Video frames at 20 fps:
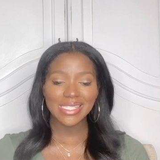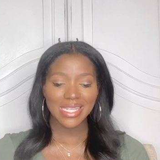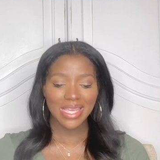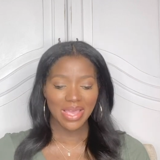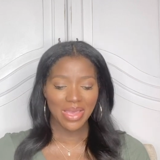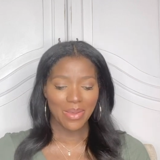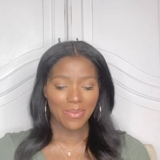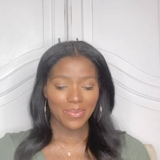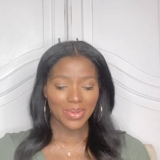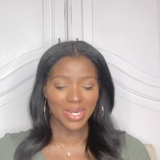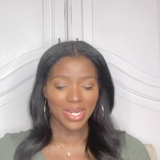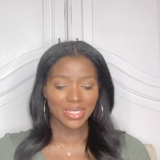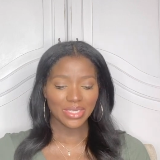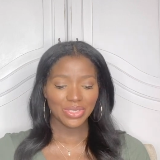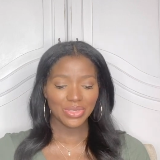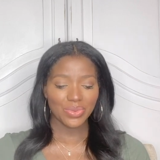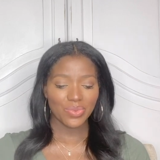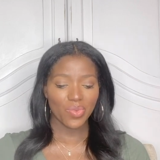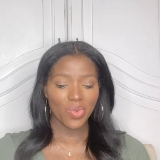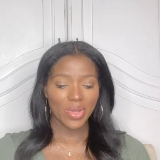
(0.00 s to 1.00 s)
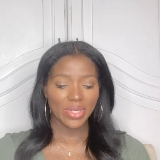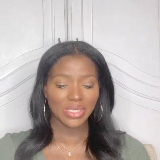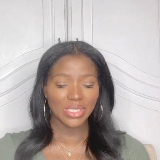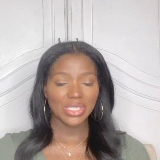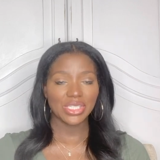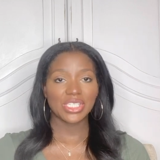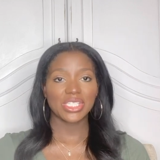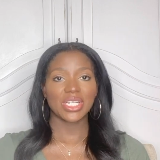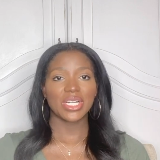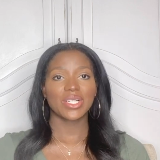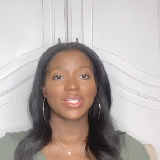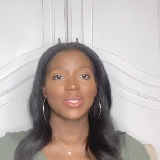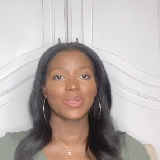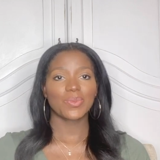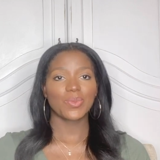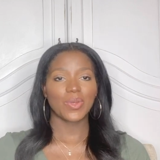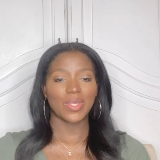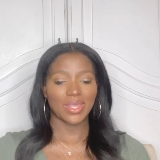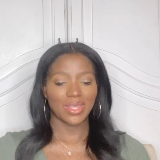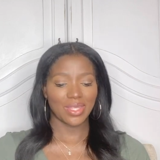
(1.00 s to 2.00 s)
but I do want to share them
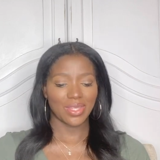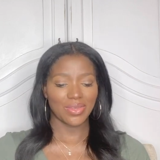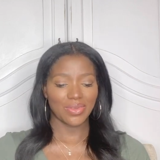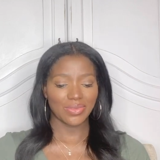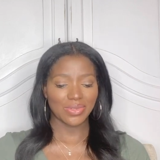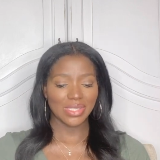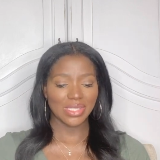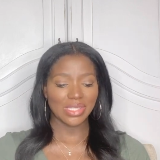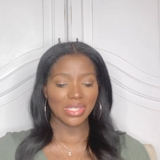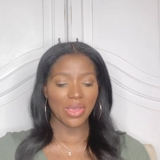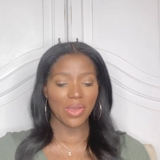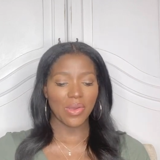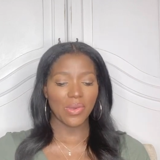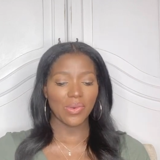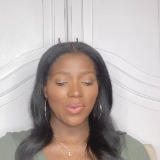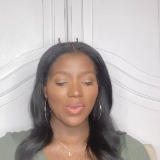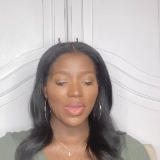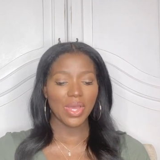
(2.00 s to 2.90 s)
with you. So